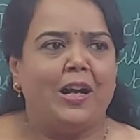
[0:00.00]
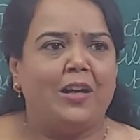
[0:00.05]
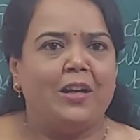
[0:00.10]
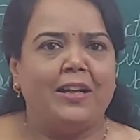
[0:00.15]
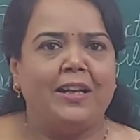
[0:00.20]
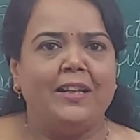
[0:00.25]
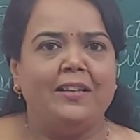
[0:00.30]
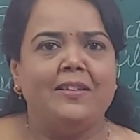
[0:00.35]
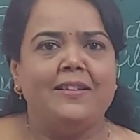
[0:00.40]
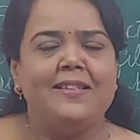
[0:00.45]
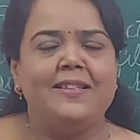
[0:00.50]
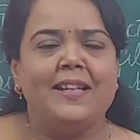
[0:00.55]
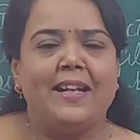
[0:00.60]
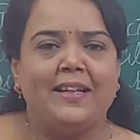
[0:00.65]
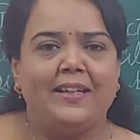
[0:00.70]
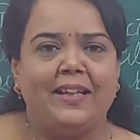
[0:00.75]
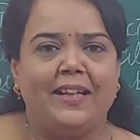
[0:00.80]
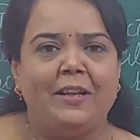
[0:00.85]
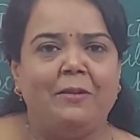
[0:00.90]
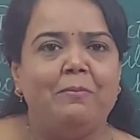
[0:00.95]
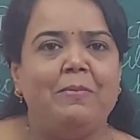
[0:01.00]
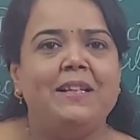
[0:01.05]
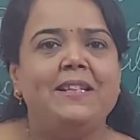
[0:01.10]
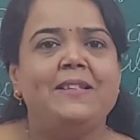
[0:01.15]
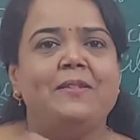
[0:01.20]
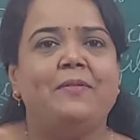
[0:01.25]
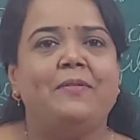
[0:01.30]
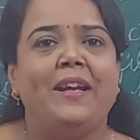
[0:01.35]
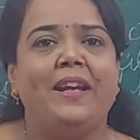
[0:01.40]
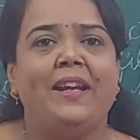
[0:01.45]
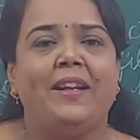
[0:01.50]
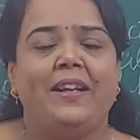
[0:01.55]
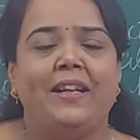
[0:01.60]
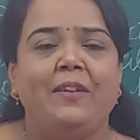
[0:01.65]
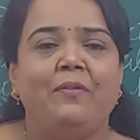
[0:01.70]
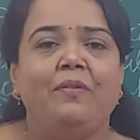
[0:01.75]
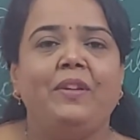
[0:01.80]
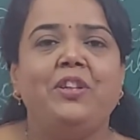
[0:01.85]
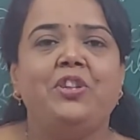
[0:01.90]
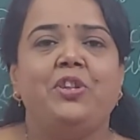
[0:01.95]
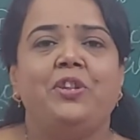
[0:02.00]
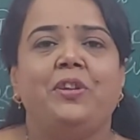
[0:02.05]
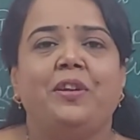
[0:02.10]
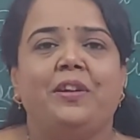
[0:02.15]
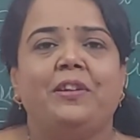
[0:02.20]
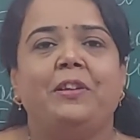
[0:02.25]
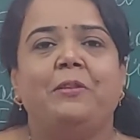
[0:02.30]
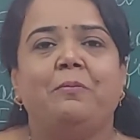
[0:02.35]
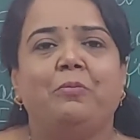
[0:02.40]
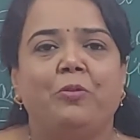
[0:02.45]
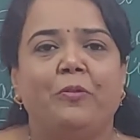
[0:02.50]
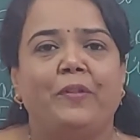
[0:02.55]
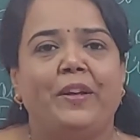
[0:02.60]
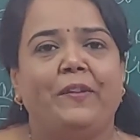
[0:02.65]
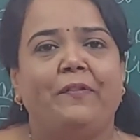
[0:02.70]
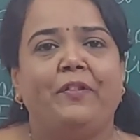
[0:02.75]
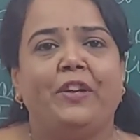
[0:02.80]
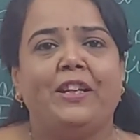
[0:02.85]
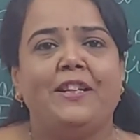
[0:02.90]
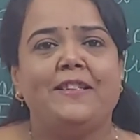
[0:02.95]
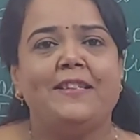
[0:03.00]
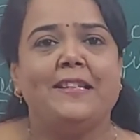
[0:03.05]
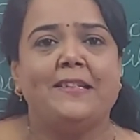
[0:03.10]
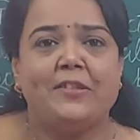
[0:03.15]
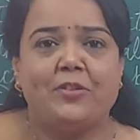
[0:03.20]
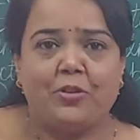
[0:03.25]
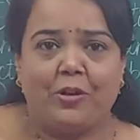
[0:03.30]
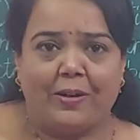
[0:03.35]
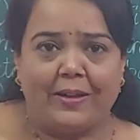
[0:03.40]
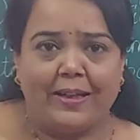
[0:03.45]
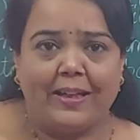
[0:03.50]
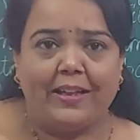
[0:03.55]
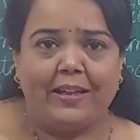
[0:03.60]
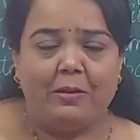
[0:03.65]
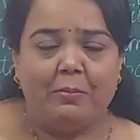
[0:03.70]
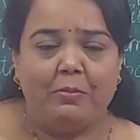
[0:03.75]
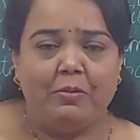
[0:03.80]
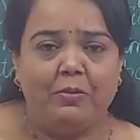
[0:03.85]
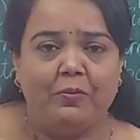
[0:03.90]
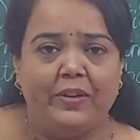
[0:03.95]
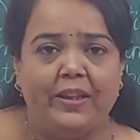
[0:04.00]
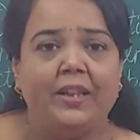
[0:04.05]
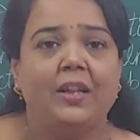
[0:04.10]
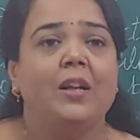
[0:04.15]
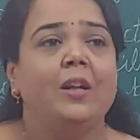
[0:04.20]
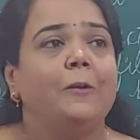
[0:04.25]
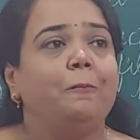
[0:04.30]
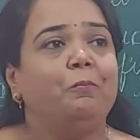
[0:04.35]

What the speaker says: in the setting, means where in which year the movie, if it is historical movie,